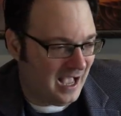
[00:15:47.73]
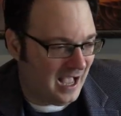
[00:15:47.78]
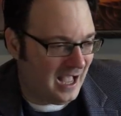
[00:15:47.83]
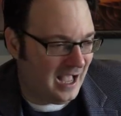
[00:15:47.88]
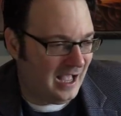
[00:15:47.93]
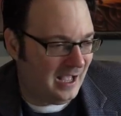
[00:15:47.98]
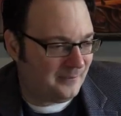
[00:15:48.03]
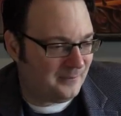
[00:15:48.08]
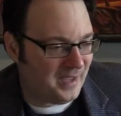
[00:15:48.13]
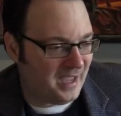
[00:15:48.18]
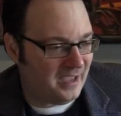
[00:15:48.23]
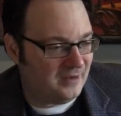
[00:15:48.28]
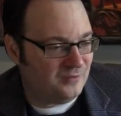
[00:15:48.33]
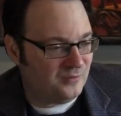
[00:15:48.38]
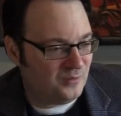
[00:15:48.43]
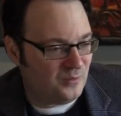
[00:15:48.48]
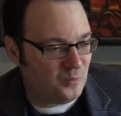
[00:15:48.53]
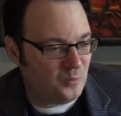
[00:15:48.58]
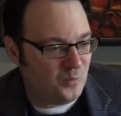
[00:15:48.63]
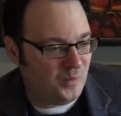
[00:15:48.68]
Um,
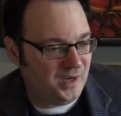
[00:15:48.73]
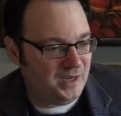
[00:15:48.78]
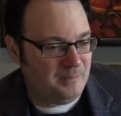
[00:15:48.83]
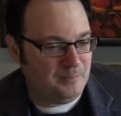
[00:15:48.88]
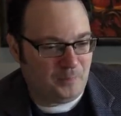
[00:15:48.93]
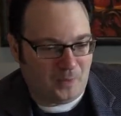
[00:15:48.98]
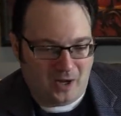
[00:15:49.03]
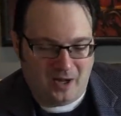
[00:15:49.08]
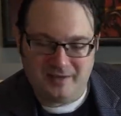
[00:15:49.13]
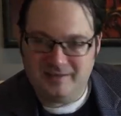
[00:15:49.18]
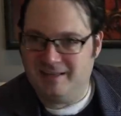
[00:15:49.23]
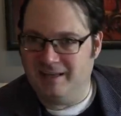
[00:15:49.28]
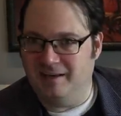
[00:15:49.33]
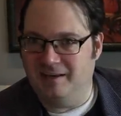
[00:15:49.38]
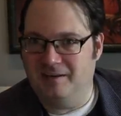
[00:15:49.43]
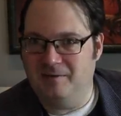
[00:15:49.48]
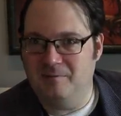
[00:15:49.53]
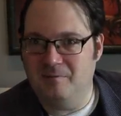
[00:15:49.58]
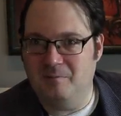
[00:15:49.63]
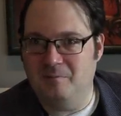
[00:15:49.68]
and we
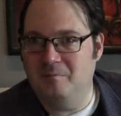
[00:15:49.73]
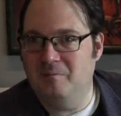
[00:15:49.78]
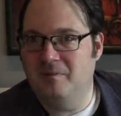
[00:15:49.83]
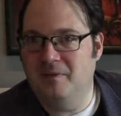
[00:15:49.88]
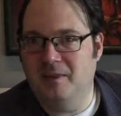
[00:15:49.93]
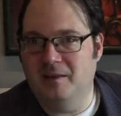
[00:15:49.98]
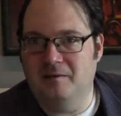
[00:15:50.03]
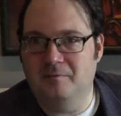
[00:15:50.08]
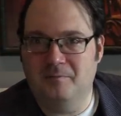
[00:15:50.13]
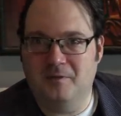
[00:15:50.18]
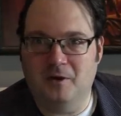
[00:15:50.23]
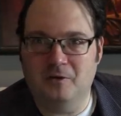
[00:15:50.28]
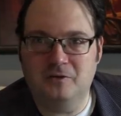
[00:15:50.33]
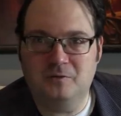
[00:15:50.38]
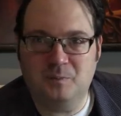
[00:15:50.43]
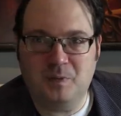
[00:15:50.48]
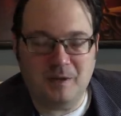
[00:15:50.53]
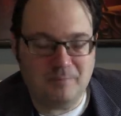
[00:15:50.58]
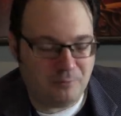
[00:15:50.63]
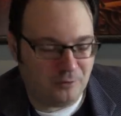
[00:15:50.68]
bonded the, those
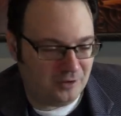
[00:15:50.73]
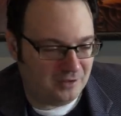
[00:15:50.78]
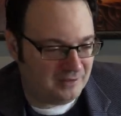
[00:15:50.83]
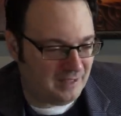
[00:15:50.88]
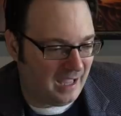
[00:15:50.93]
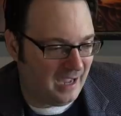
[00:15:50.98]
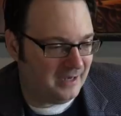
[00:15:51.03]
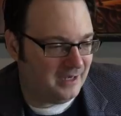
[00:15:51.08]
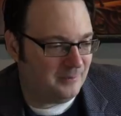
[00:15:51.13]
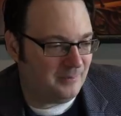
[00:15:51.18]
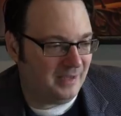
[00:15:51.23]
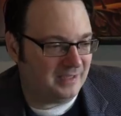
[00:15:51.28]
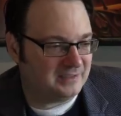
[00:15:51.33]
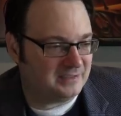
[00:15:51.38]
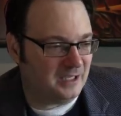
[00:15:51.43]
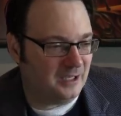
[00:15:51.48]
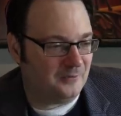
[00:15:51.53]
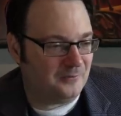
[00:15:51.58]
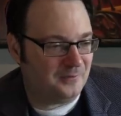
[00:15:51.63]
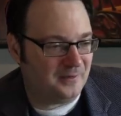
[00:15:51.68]
people in line and
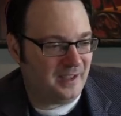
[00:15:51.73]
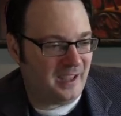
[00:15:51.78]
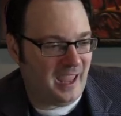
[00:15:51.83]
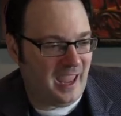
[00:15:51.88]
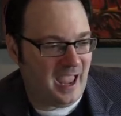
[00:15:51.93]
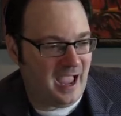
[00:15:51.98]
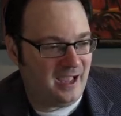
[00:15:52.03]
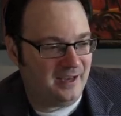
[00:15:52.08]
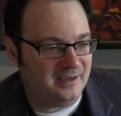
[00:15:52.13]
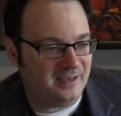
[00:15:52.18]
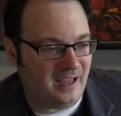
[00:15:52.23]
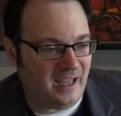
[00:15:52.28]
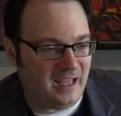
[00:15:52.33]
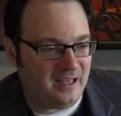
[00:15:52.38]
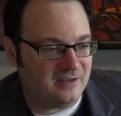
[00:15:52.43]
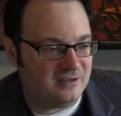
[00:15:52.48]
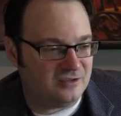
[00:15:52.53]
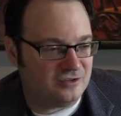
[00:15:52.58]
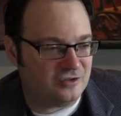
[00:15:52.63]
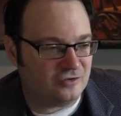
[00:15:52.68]
myself, and
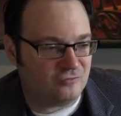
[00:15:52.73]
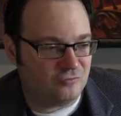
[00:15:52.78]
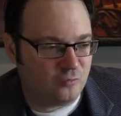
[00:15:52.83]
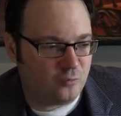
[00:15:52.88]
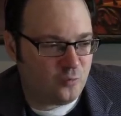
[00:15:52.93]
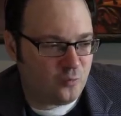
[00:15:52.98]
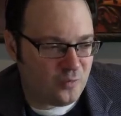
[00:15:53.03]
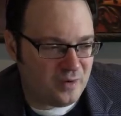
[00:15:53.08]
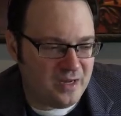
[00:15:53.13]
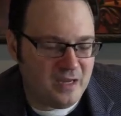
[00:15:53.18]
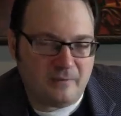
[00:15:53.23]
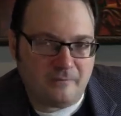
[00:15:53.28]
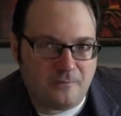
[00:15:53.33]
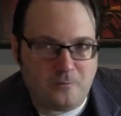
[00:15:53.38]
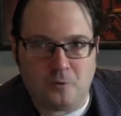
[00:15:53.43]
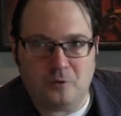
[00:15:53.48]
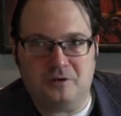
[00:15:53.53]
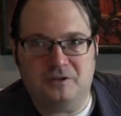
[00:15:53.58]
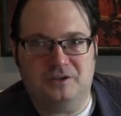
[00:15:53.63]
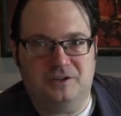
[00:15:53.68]
it
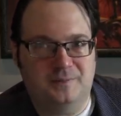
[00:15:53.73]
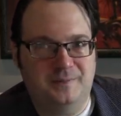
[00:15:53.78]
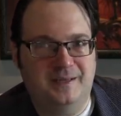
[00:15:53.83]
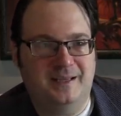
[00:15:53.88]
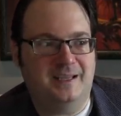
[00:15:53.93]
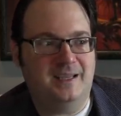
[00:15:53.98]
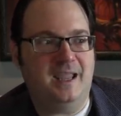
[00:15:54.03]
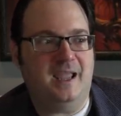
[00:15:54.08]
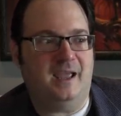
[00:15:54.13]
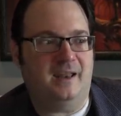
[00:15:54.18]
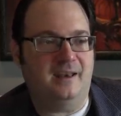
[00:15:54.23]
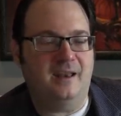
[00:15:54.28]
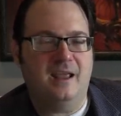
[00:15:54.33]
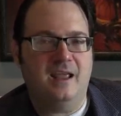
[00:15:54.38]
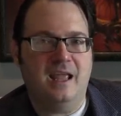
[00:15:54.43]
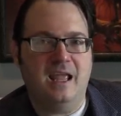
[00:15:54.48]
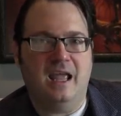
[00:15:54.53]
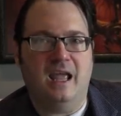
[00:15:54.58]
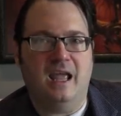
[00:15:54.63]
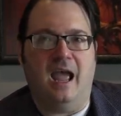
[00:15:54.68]
reinforced to me again
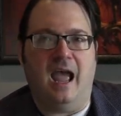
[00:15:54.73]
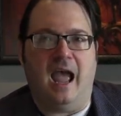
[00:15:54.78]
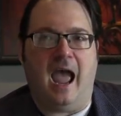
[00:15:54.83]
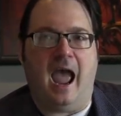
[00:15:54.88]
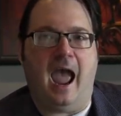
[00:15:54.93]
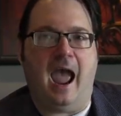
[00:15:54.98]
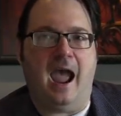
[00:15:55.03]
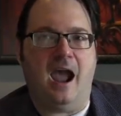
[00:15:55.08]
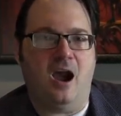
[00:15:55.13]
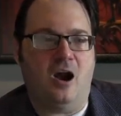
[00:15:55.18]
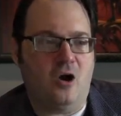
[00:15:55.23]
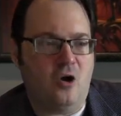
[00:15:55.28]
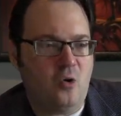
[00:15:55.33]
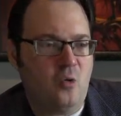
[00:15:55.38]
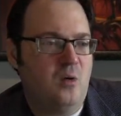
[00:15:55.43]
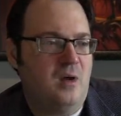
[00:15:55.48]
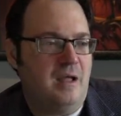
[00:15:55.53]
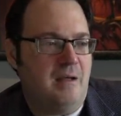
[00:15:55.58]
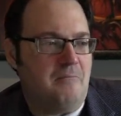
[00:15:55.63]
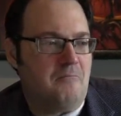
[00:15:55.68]

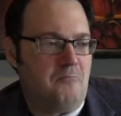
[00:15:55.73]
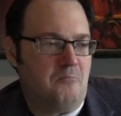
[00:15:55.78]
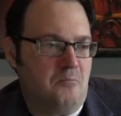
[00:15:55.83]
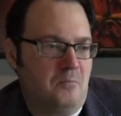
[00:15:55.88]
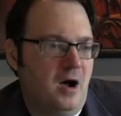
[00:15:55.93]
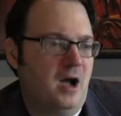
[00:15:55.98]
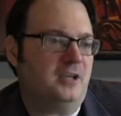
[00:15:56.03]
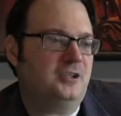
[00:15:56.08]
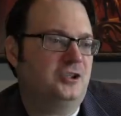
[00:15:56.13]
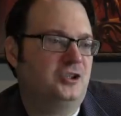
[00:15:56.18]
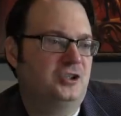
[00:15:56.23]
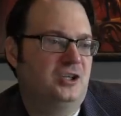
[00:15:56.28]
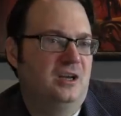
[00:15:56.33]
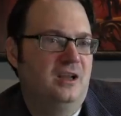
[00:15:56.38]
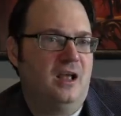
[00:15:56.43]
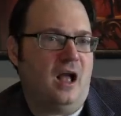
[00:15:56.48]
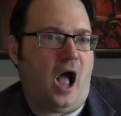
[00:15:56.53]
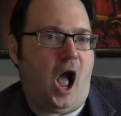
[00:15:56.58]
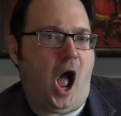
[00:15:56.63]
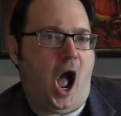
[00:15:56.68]
how much
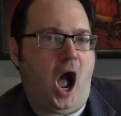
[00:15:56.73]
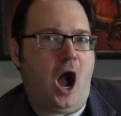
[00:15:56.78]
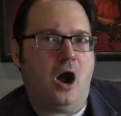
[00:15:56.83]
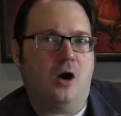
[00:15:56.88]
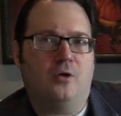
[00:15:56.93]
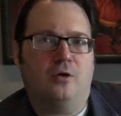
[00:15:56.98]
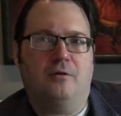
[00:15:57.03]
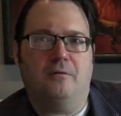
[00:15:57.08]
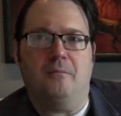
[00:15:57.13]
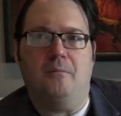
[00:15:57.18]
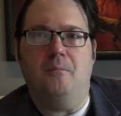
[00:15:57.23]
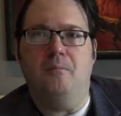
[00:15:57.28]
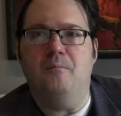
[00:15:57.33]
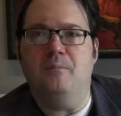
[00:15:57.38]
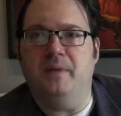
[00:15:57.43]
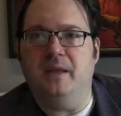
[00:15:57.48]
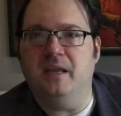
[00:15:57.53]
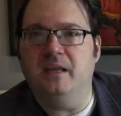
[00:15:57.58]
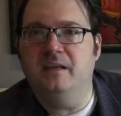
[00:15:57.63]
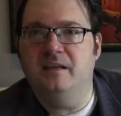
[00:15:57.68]
our
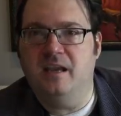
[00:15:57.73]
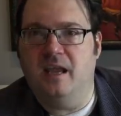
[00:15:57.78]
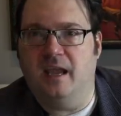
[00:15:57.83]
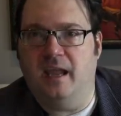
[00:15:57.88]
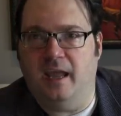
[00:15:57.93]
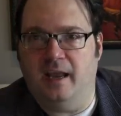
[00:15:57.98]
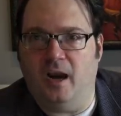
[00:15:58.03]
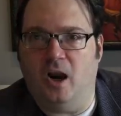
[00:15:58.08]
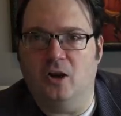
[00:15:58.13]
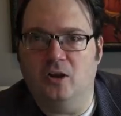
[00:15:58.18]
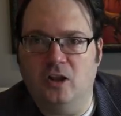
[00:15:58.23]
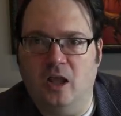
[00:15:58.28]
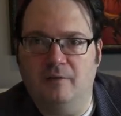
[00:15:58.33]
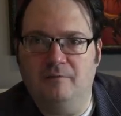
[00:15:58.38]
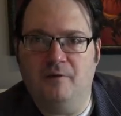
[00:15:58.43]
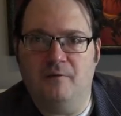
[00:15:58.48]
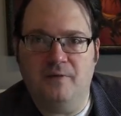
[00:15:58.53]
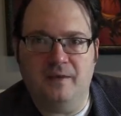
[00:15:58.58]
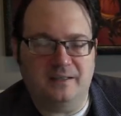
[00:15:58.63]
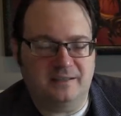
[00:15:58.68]
media and our
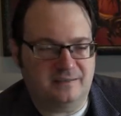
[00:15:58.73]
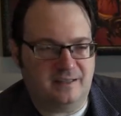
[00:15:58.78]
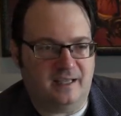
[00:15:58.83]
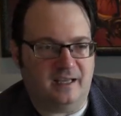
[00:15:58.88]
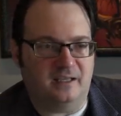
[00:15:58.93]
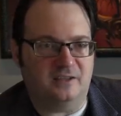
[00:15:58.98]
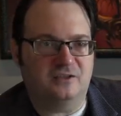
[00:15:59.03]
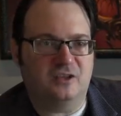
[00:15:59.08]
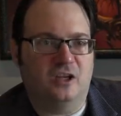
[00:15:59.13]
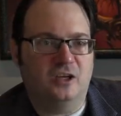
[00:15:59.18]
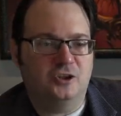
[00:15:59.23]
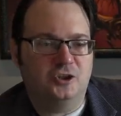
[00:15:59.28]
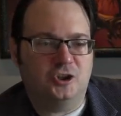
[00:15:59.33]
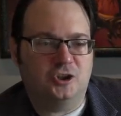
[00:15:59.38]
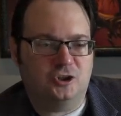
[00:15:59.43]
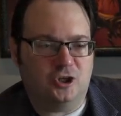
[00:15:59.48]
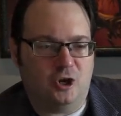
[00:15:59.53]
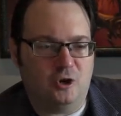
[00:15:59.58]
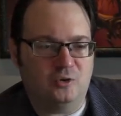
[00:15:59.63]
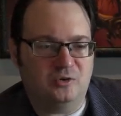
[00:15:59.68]
love of these things
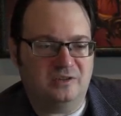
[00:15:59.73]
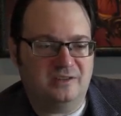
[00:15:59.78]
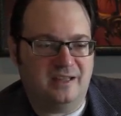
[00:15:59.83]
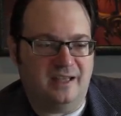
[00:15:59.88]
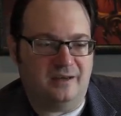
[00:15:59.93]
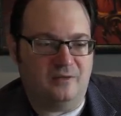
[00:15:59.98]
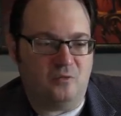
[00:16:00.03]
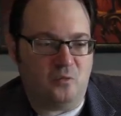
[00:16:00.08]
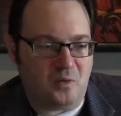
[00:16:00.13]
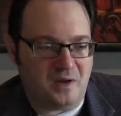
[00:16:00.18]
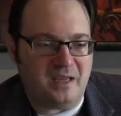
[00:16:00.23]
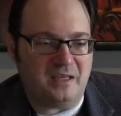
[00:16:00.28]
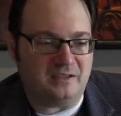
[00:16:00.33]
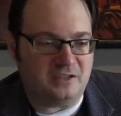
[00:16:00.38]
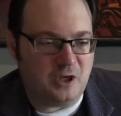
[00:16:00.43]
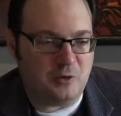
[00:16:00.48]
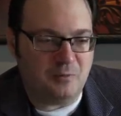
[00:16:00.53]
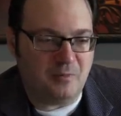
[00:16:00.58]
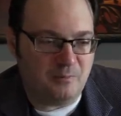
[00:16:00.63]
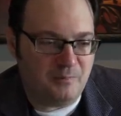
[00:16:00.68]
shows that we
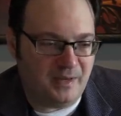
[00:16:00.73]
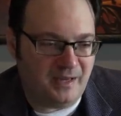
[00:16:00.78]
as human